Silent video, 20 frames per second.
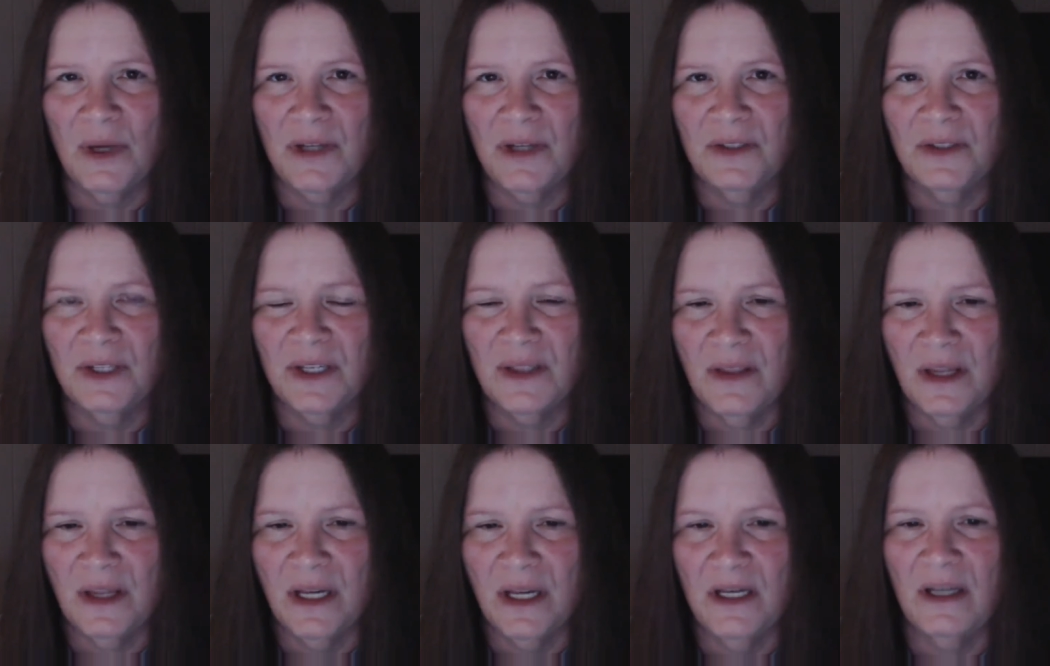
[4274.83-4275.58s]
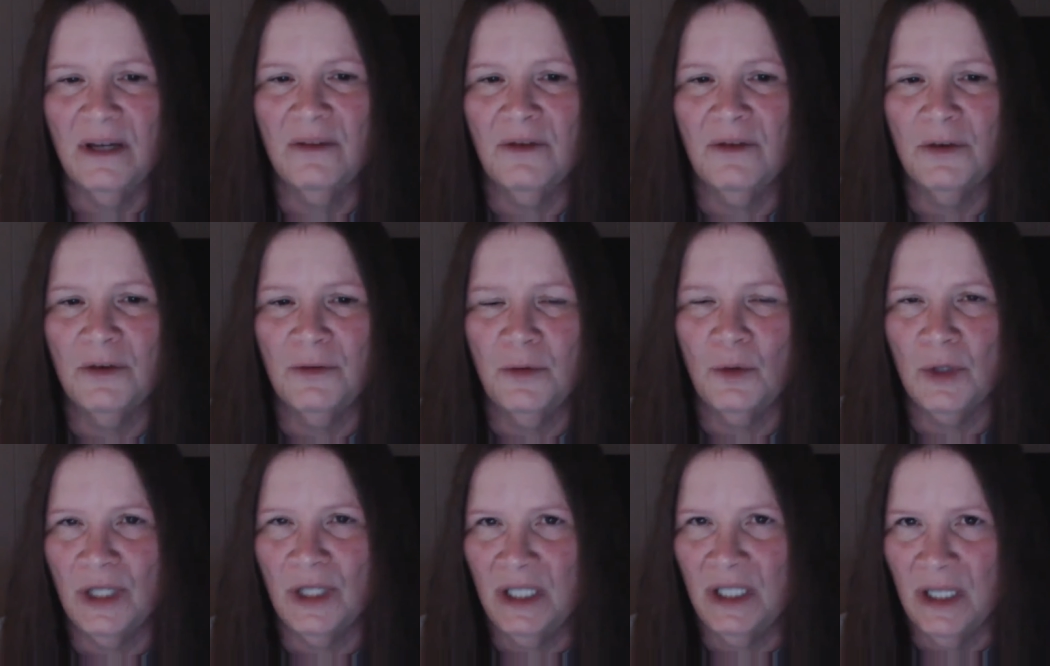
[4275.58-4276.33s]
thing for
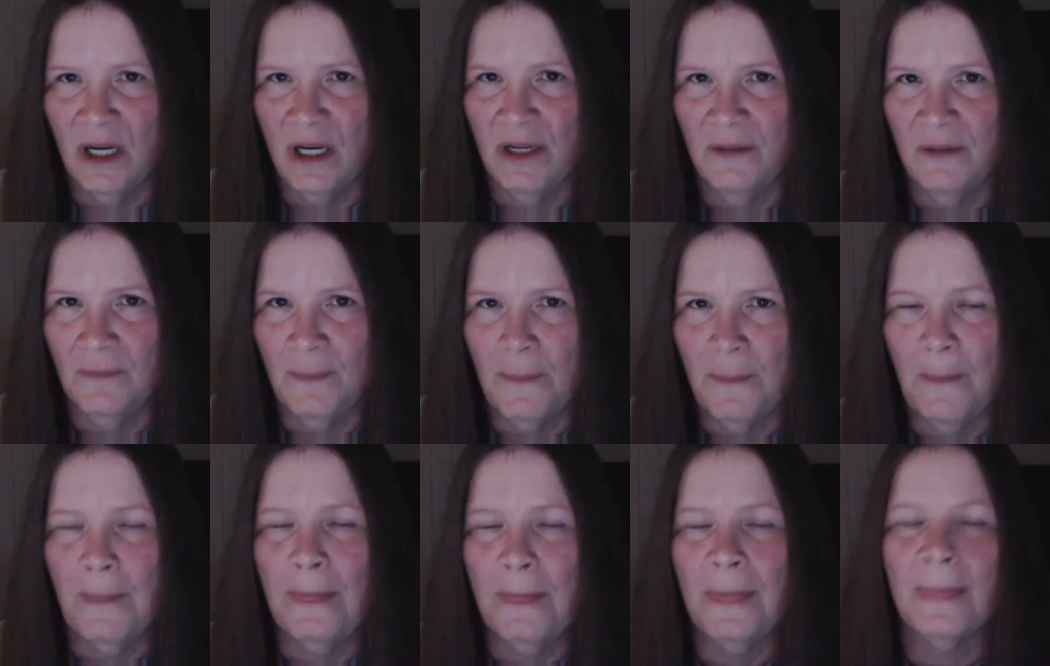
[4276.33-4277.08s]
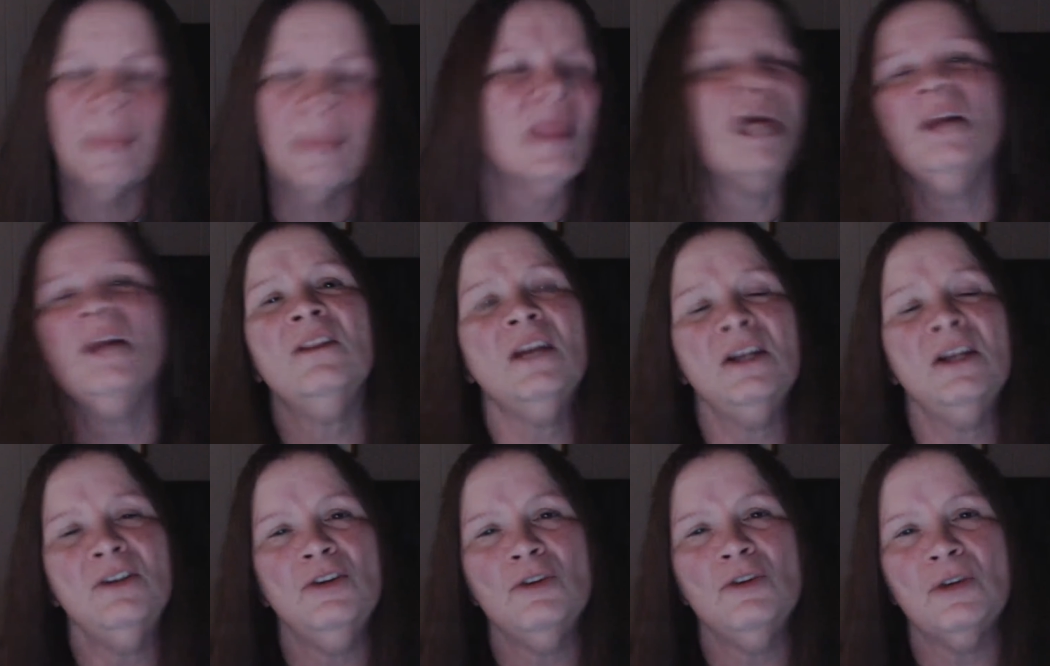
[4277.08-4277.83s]
$49. And then you
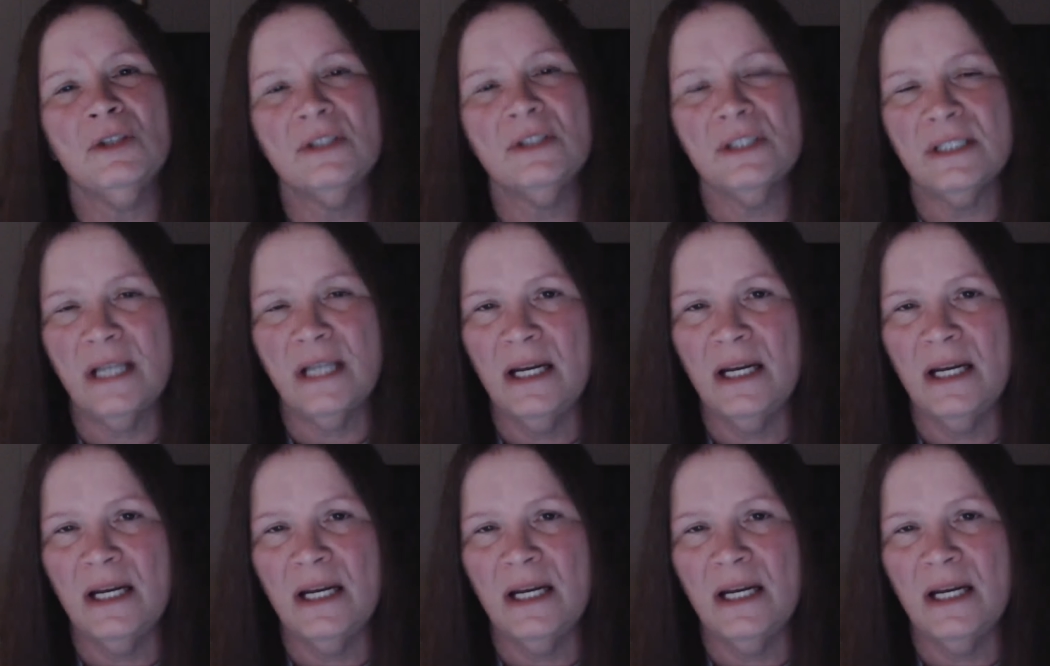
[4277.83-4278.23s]
can send